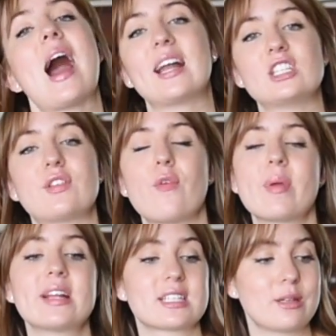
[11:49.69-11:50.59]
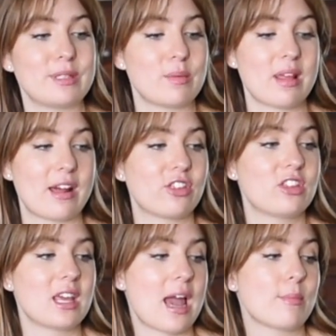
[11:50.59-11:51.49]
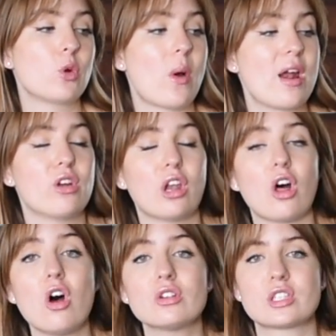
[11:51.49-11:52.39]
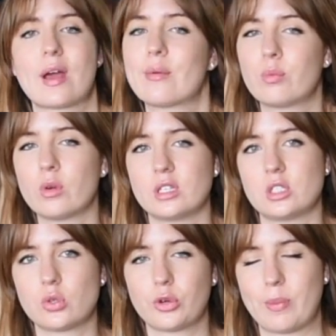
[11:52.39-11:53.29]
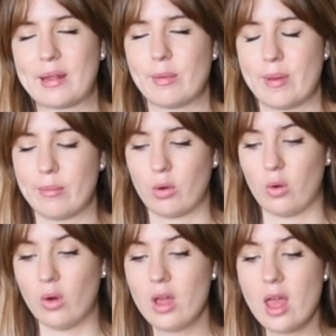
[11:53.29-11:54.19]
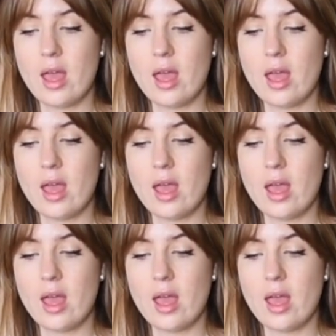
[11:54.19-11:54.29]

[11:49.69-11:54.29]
And just for me, it's going to be something that I think I'm going to wear a lot, so I wanted to talk about them a bit more.